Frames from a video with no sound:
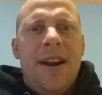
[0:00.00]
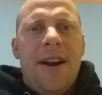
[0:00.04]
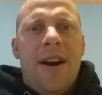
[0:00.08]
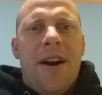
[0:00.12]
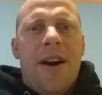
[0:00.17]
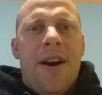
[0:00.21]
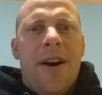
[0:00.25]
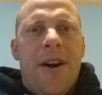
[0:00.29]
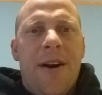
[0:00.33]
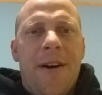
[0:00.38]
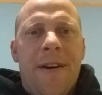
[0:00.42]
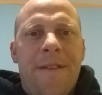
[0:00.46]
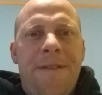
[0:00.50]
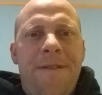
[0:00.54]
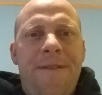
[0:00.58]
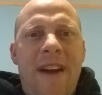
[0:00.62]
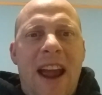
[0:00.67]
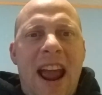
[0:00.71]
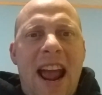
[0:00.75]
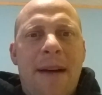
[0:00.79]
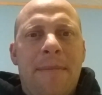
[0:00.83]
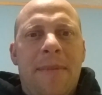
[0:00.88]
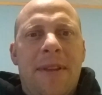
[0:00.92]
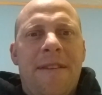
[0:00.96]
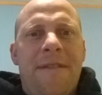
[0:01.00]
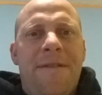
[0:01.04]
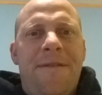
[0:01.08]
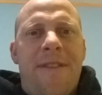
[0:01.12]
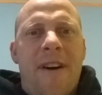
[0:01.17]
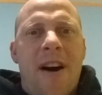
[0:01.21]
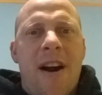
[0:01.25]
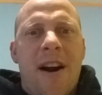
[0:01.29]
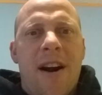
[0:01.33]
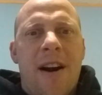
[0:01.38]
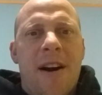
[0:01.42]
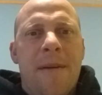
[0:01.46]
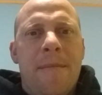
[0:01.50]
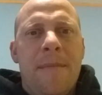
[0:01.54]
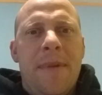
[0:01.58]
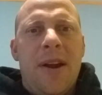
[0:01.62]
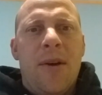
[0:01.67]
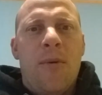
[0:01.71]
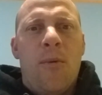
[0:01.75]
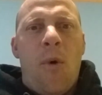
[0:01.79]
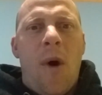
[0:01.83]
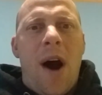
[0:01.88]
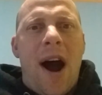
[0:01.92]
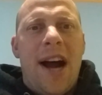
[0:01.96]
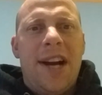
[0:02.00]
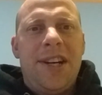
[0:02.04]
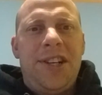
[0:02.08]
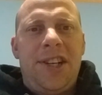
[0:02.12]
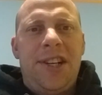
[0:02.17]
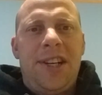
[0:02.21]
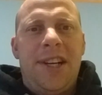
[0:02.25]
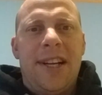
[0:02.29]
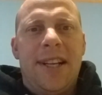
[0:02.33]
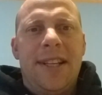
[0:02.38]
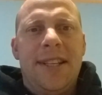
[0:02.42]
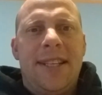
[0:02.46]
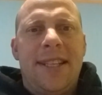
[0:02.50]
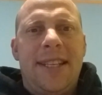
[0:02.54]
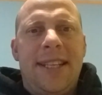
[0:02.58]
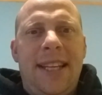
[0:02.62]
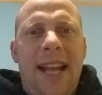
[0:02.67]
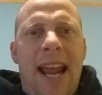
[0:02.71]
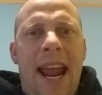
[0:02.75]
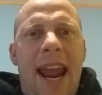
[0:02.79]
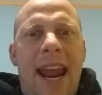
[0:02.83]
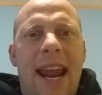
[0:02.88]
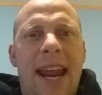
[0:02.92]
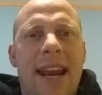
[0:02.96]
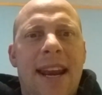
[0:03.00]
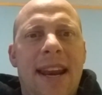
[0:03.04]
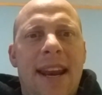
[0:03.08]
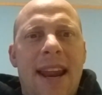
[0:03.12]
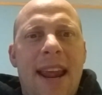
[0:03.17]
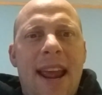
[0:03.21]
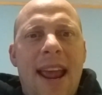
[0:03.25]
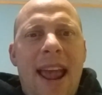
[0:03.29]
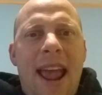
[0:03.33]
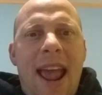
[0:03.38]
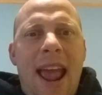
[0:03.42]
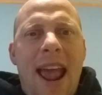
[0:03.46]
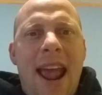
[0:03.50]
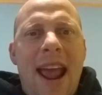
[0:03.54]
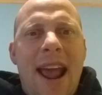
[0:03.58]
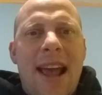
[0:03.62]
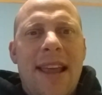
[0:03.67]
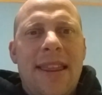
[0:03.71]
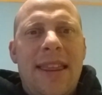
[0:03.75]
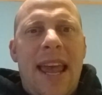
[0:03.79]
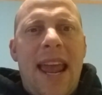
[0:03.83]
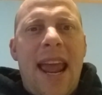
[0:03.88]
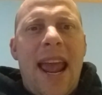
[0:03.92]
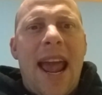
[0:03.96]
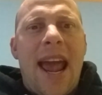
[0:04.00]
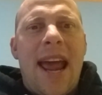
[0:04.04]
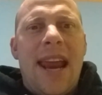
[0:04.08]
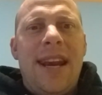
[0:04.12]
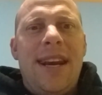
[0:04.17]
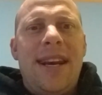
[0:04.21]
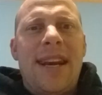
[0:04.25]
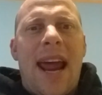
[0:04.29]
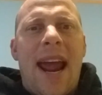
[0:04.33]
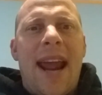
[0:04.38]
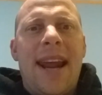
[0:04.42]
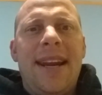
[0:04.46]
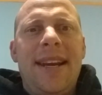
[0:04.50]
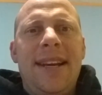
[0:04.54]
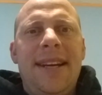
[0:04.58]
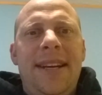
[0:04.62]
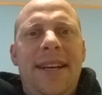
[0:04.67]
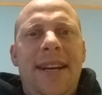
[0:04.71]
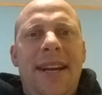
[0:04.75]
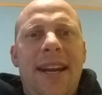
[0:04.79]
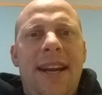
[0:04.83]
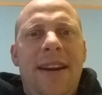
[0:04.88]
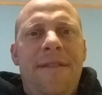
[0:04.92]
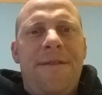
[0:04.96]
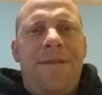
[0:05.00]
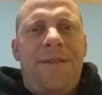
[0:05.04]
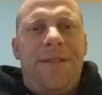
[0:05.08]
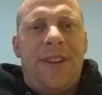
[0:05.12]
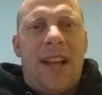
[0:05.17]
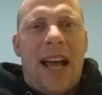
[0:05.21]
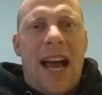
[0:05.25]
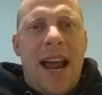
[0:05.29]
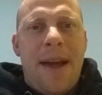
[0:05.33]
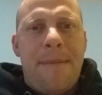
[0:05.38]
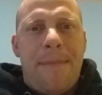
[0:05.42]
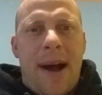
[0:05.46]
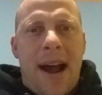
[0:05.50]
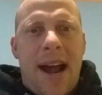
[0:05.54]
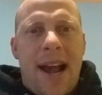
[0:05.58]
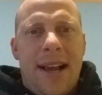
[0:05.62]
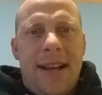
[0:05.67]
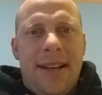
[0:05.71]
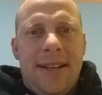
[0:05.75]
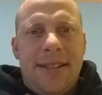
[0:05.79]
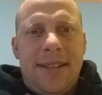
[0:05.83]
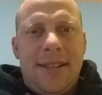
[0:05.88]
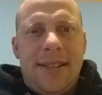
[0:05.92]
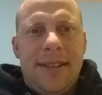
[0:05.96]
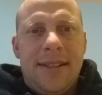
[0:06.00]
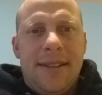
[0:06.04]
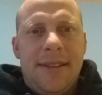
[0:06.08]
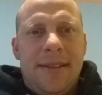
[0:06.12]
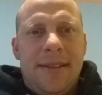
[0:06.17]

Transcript: her family farm in Washington State, and they had 19 flybys.